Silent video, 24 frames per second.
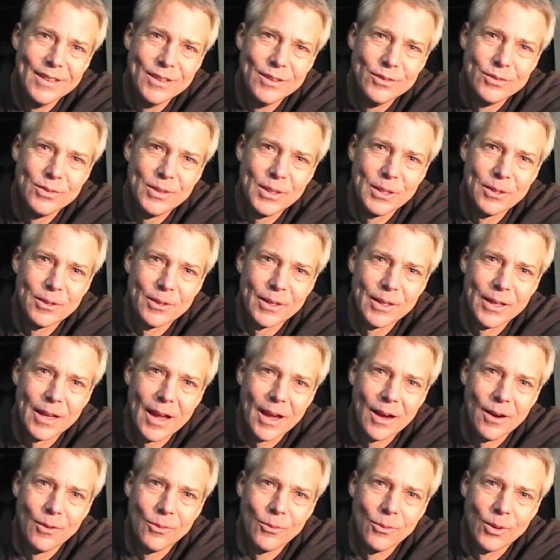figuring
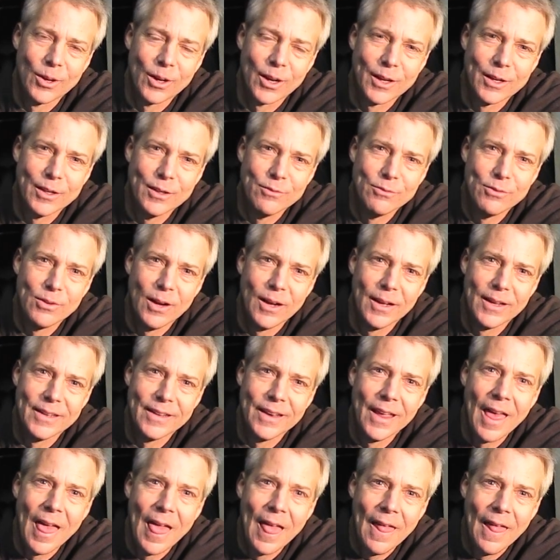out what I could find.